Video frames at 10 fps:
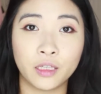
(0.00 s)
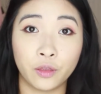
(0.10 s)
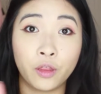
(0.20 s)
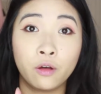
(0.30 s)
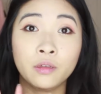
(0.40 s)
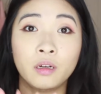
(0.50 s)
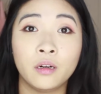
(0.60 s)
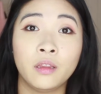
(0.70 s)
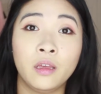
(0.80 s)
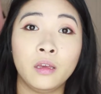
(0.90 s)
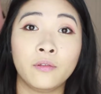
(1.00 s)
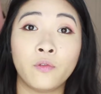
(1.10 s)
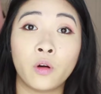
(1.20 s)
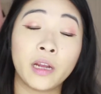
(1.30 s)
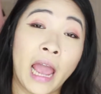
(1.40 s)
So those are the
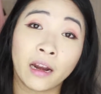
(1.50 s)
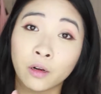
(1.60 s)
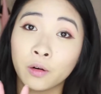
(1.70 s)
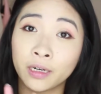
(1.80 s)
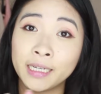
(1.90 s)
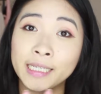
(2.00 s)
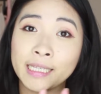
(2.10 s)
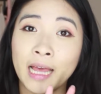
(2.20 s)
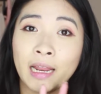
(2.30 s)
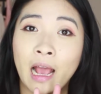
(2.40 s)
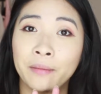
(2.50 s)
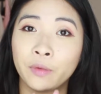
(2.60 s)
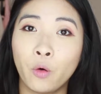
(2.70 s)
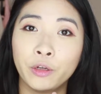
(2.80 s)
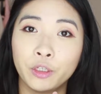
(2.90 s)
4 categories that I'm
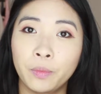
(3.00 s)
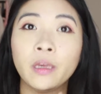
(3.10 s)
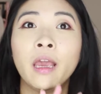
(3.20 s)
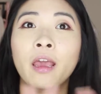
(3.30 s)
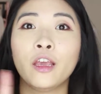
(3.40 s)
going to be